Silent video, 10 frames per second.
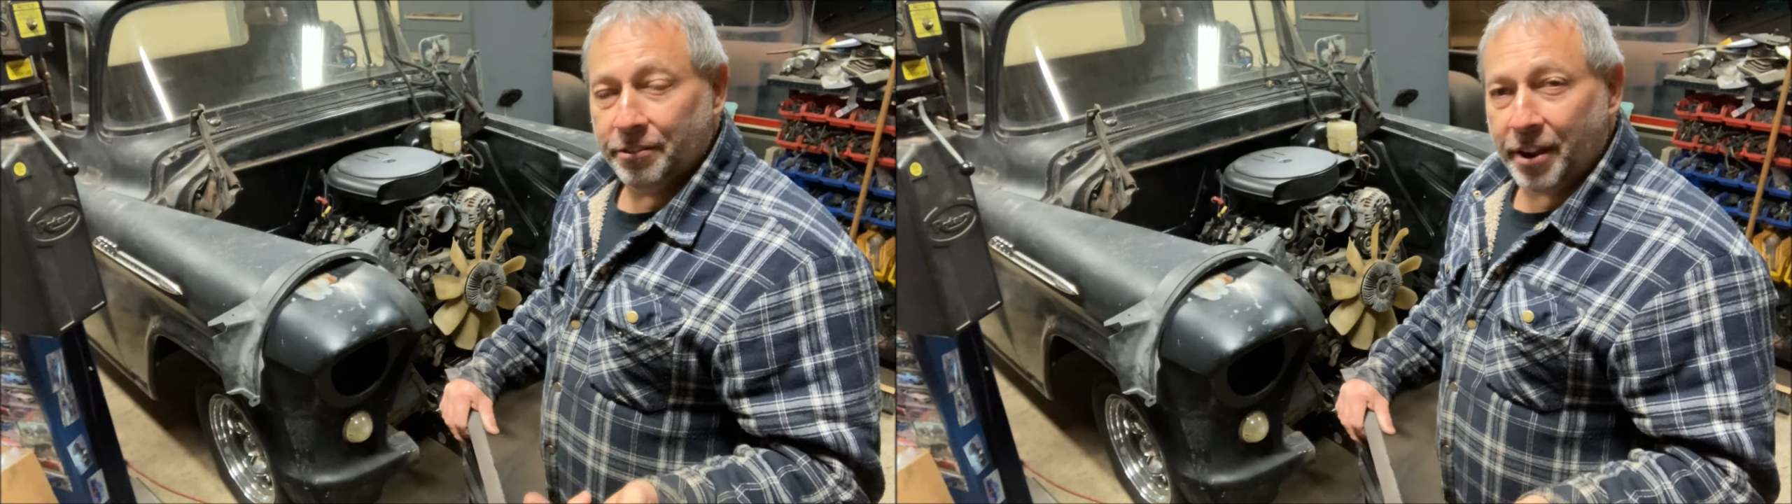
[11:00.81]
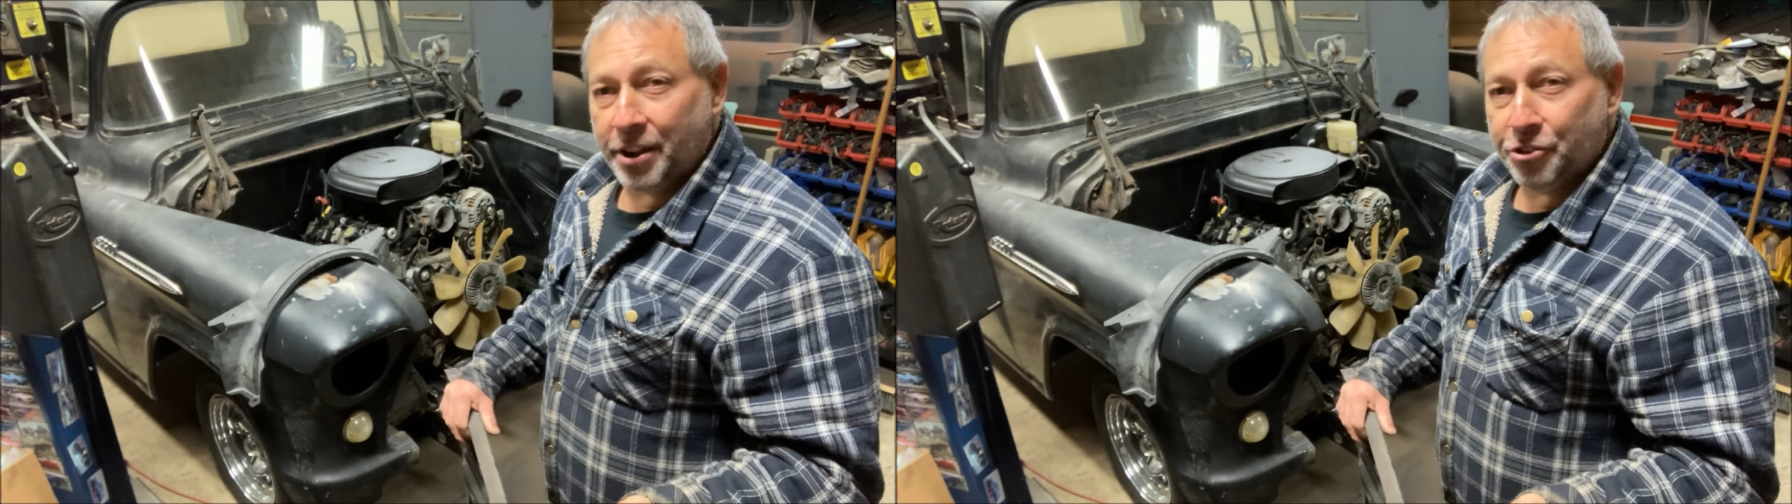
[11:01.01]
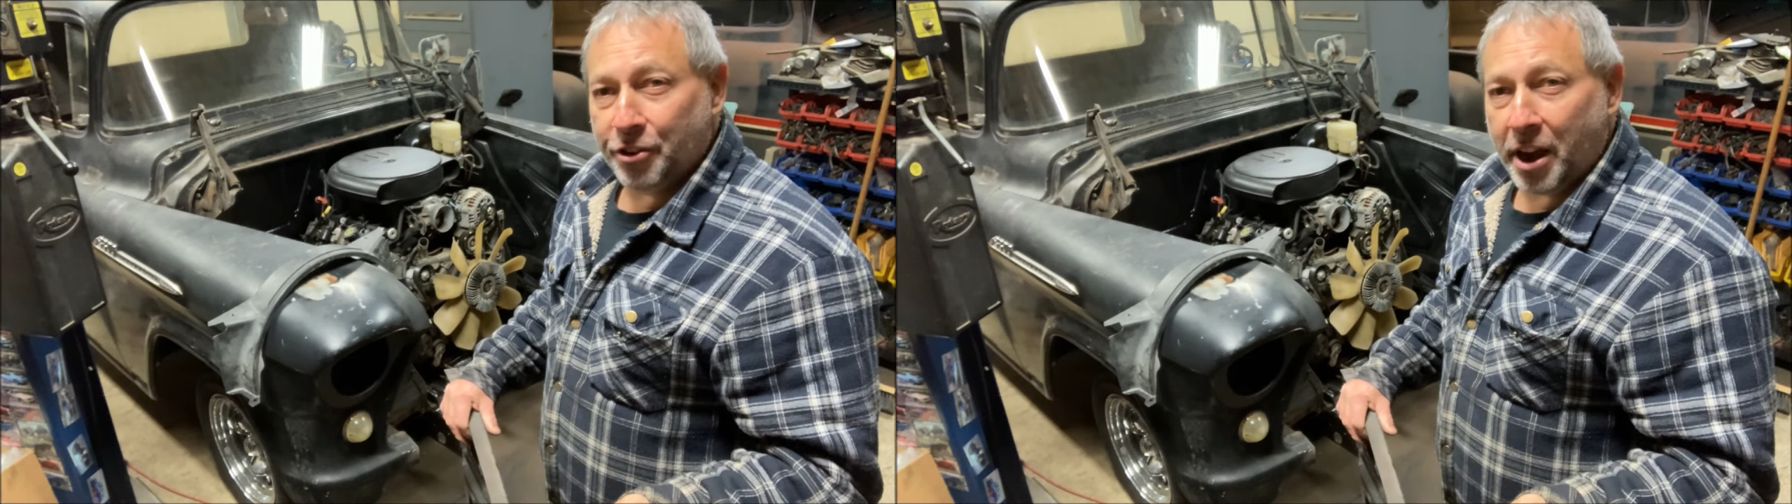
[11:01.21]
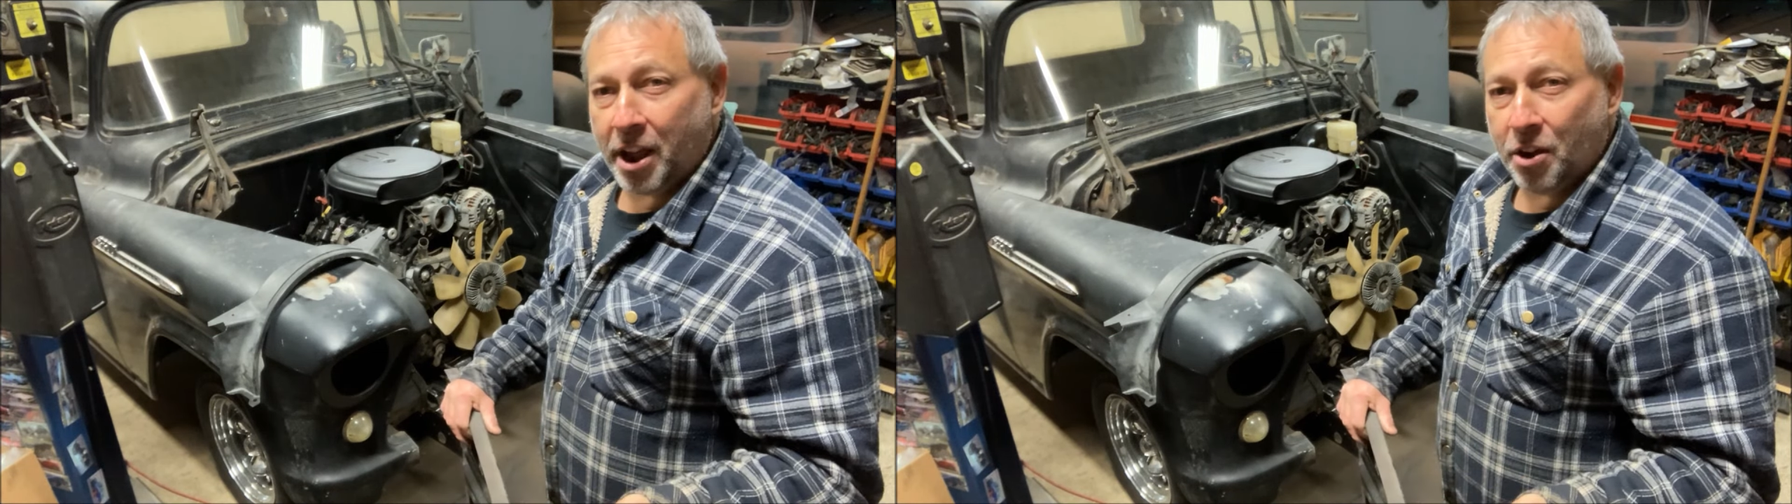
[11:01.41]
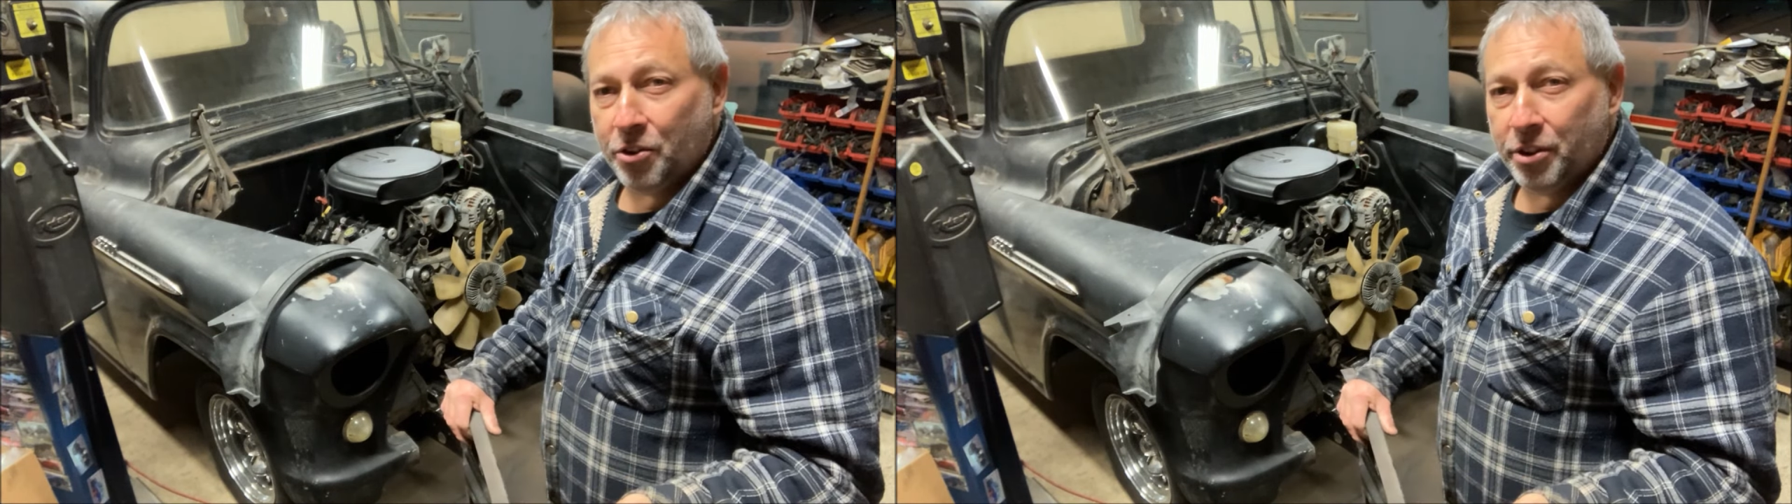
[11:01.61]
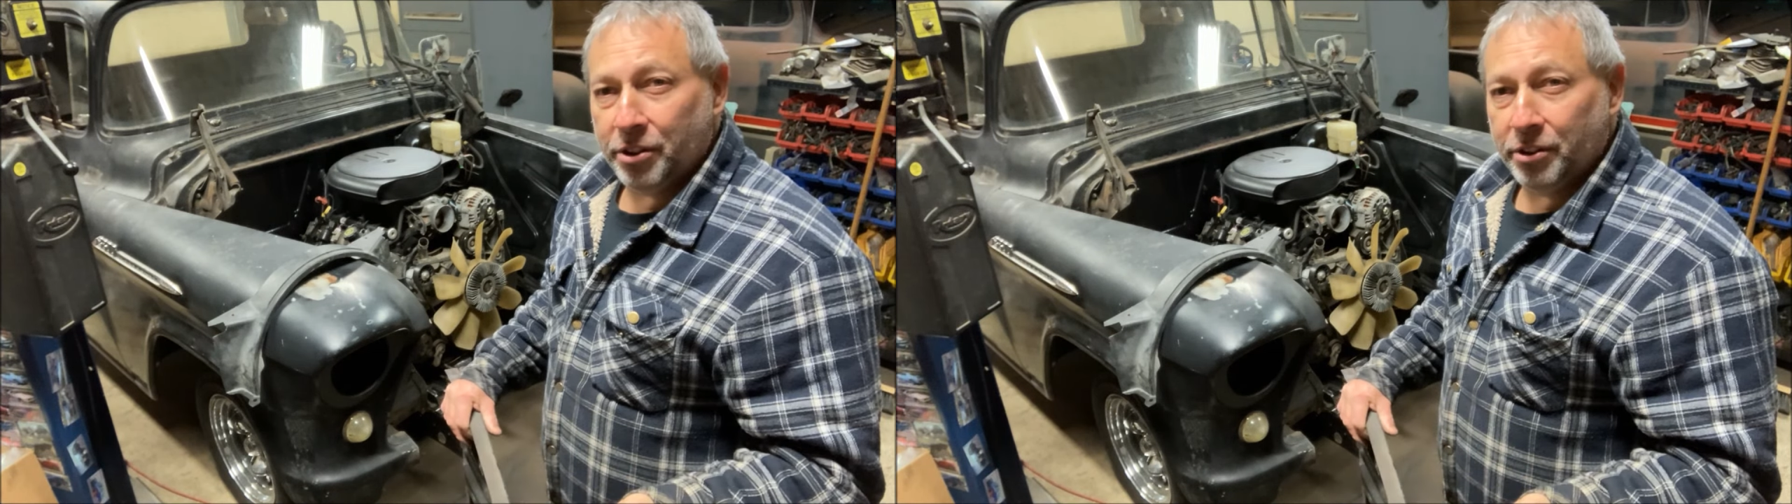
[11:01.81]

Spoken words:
fan shroud,